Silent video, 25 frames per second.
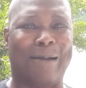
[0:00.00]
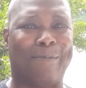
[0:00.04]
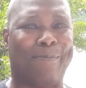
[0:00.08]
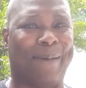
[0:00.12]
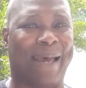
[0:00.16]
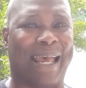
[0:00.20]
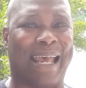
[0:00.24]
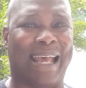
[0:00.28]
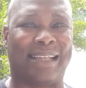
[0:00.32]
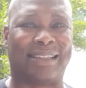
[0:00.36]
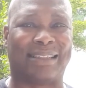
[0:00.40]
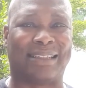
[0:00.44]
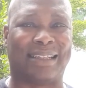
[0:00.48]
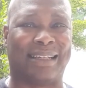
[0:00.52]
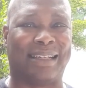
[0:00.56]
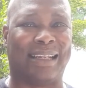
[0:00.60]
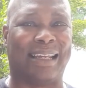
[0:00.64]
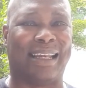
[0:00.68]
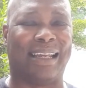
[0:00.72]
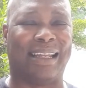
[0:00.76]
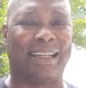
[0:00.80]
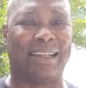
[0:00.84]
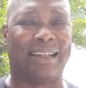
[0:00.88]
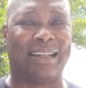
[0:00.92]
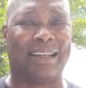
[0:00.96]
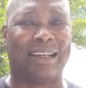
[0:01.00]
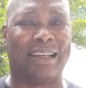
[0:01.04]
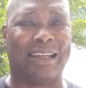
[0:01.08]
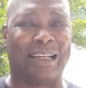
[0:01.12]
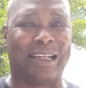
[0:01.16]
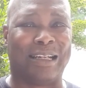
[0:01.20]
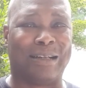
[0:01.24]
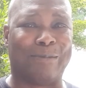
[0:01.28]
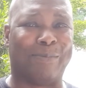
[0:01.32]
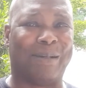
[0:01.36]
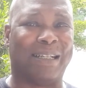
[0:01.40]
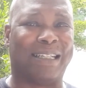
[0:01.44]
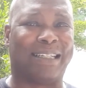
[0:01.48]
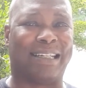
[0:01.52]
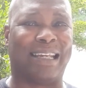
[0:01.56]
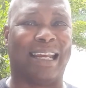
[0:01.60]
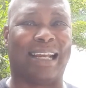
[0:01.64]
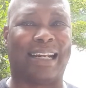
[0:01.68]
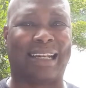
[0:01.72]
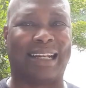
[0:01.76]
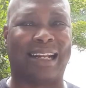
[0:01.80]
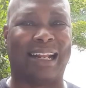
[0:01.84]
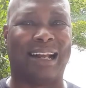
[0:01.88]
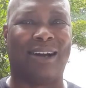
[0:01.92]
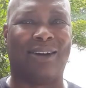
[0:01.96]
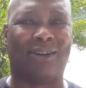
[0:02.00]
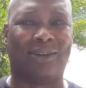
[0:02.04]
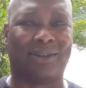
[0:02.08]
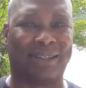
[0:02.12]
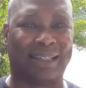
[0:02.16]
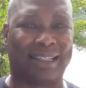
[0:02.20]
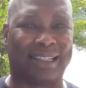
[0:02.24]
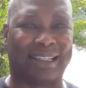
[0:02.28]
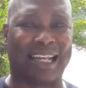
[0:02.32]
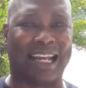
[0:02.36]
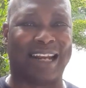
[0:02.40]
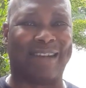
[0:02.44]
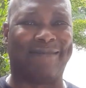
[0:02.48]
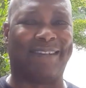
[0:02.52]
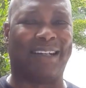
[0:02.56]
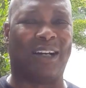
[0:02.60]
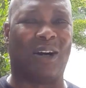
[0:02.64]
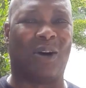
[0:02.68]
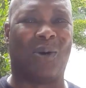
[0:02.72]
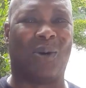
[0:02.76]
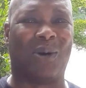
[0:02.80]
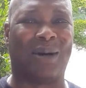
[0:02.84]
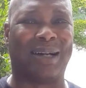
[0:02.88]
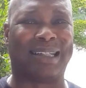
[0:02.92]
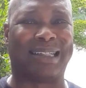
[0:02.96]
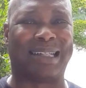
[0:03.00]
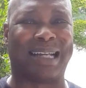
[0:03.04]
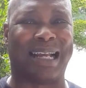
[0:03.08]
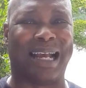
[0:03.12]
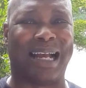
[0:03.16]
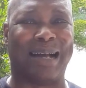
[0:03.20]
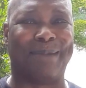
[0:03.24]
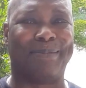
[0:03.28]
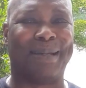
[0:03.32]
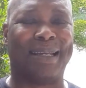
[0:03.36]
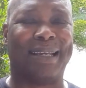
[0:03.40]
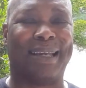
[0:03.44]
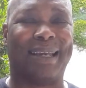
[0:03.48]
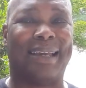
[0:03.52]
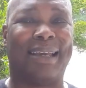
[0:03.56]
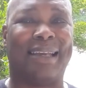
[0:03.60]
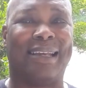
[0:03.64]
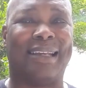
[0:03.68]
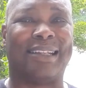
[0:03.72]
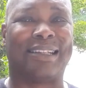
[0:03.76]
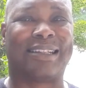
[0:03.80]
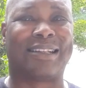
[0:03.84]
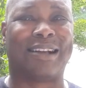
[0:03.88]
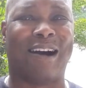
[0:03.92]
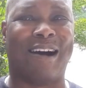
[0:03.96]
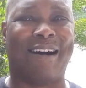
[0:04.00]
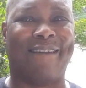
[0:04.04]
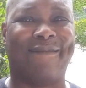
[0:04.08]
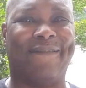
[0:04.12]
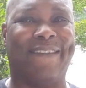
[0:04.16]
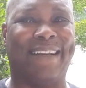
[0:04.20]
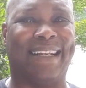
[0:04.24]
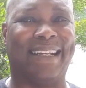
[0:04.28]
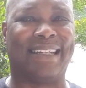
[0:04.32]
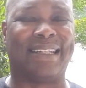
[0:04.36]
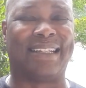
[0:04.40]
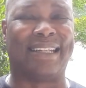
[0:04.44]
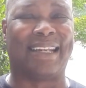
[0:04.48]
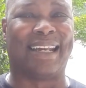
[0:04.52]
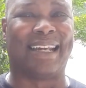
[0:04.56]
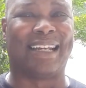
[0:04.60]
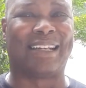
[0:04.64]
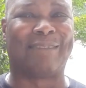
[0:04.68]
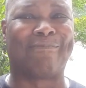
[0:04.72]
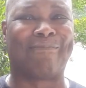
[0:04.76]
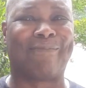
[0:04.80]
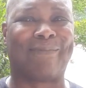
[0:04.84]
pass on that but check it out it's kind of an orange app it's called VinCheck